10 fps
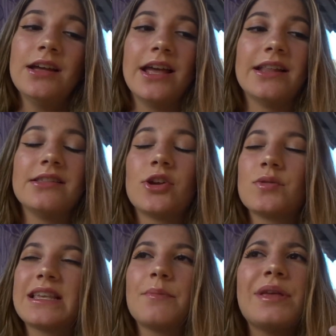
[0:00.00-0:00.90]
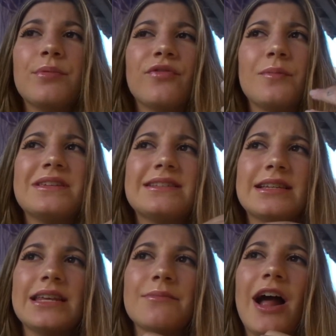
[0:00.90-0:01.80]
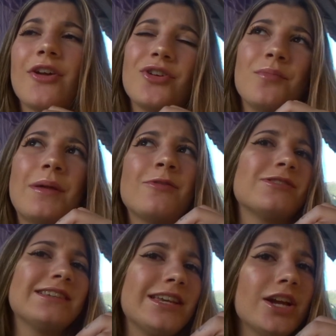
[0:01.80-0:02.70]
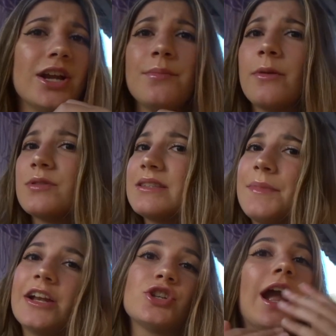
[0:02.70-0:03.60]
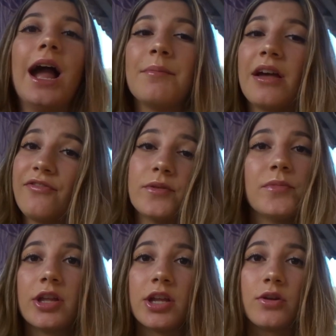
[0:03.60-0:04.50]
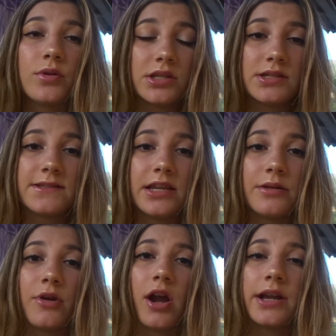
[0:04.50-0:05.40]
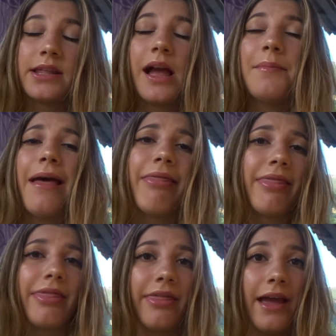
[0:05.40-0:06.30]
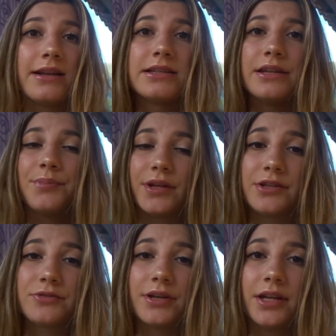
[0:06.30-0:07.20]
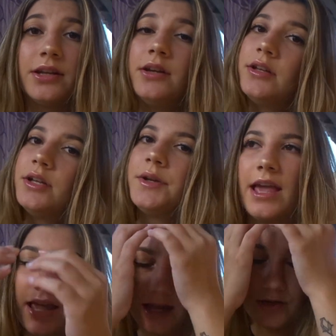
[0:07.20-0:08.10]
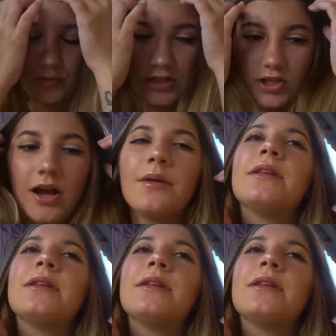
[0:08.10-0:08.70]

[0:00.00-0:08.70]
and there was like people from his team, I don't know, maybe it was security, maybe it was his manager. I'm not familiar with his team or anything, I'm not that deep into it. And we saw him,